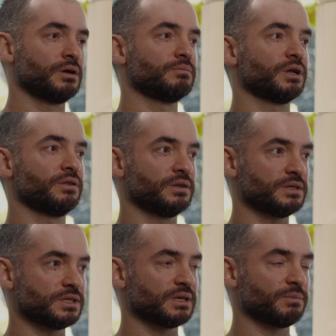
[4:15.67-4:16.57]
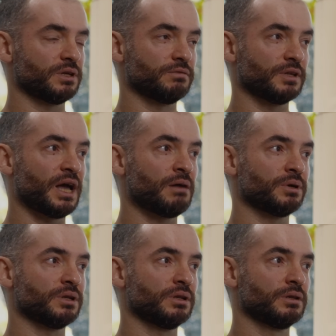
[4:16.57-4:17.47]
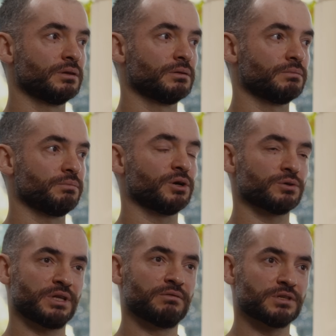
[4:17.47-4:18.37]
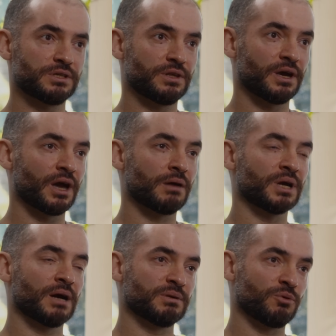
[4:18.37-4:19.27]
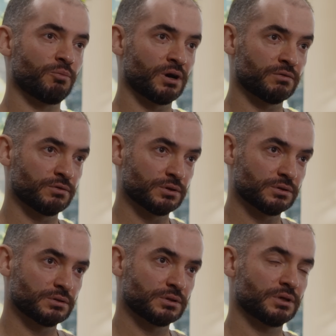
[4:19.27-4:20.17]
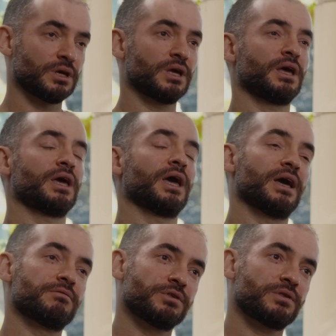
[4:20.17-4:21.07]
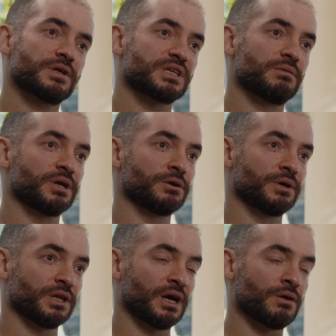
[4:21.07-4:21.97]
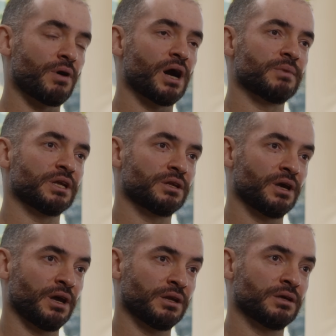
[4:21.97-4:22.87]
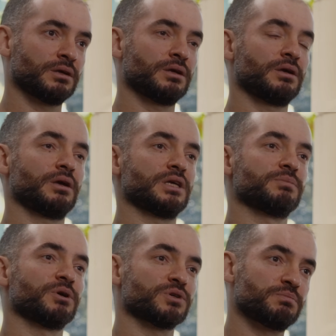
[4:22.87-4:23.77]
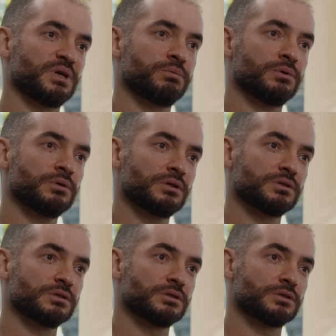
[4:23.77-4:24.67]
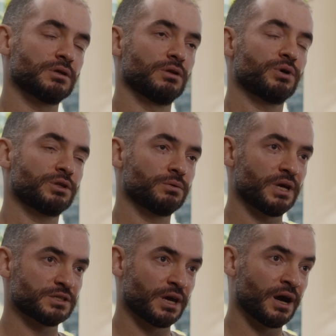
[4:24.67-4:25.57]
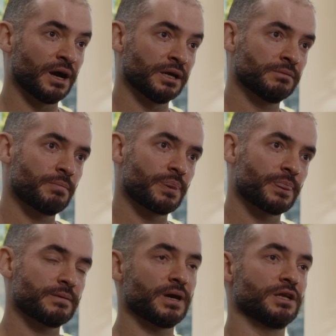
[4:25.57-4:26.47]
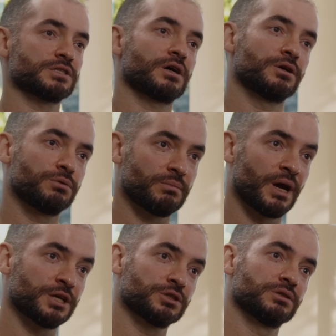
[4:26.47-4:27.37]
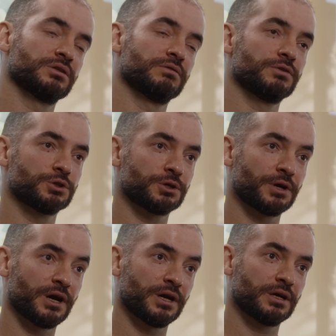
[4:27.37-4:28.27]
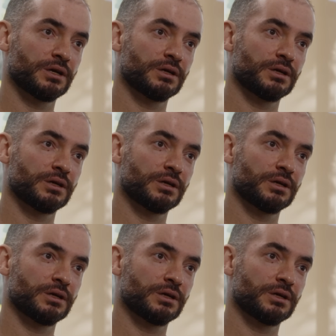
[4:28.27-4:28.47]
But I think this is something that will happen because they will see the AI becoming more powerful. Everything that's happening right now, I maintain, is because people Look at today's AI, and it's hard to imagine the future AI.